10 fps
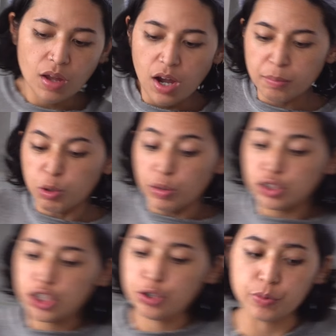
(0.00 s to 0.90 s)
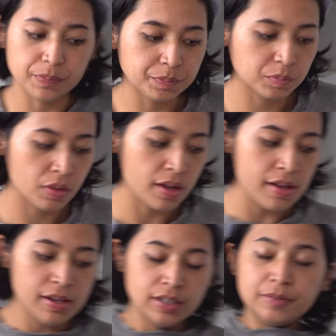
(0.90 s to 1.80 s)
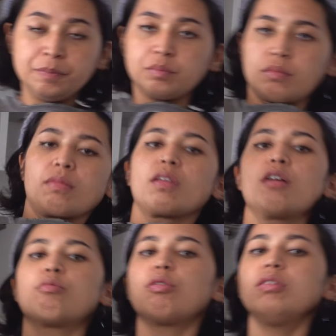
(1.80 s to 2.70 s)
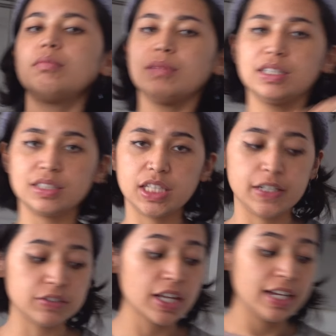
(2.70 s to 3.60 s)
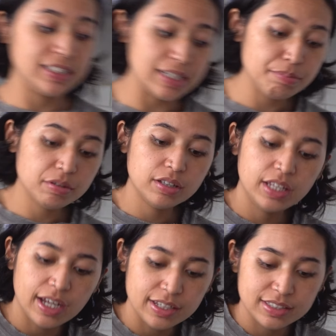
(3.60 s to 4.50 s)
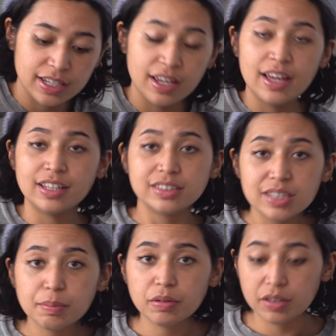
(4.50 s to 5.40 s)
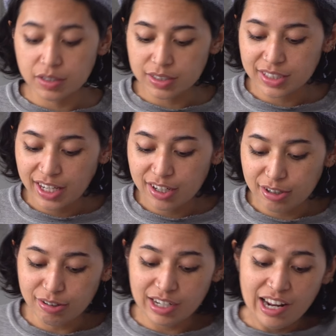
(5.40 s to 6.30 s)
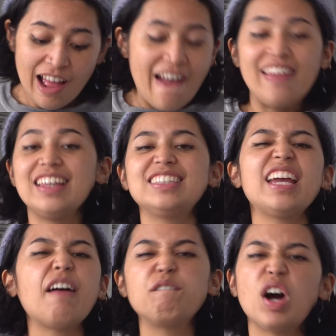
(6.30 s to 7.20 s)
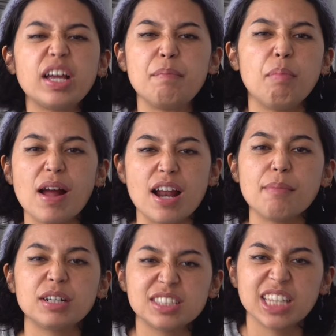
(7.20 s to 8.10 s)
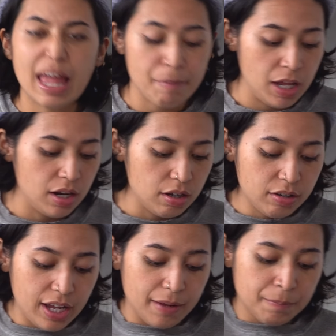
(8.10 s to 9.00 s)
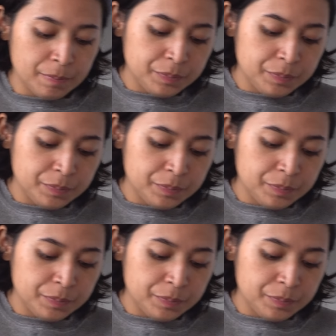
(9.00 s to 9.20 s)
I'm going to roll up my sleeves, dip her in the icing, dip her in the desiccated coconut, and then take a fucking bite. I'm gonna slam it. Okay.